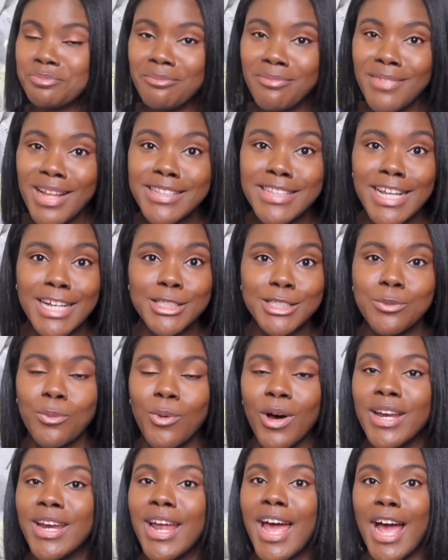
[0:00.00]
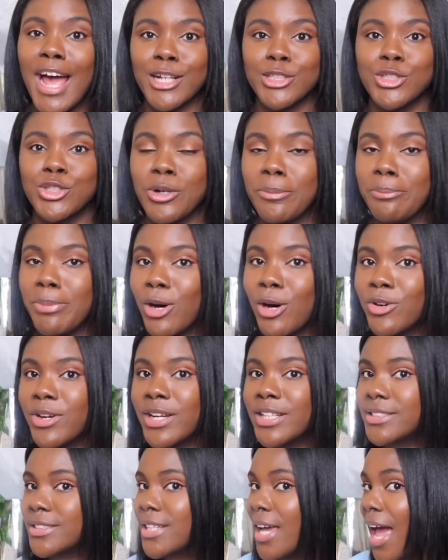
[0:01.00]
That's one extra
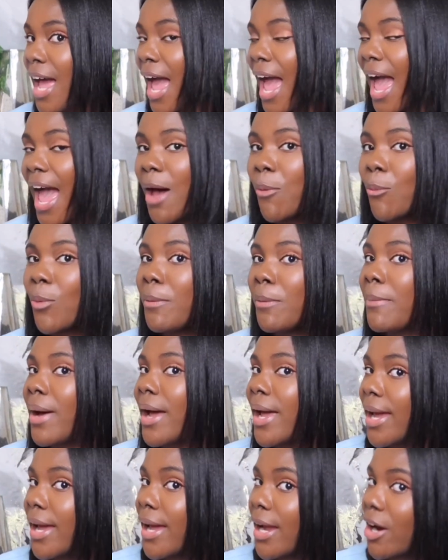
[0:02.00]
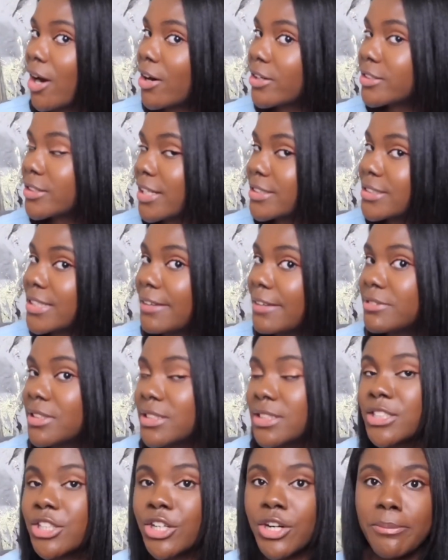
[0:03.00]
bonus. And when my hair does have the
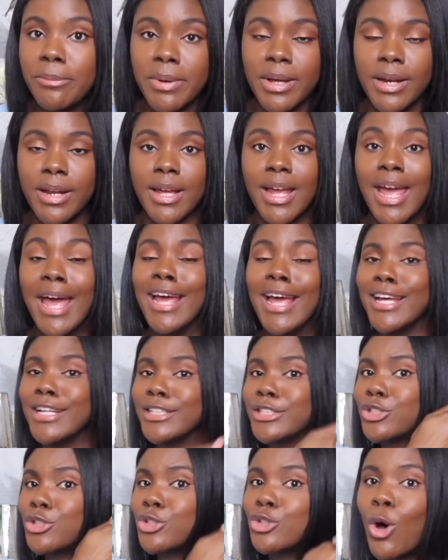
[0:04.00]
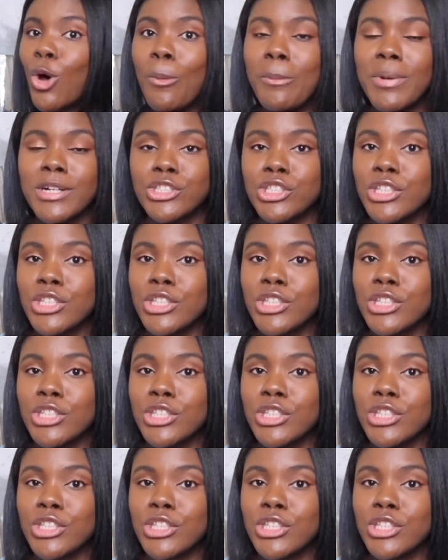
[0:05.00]
serum in it, it's so much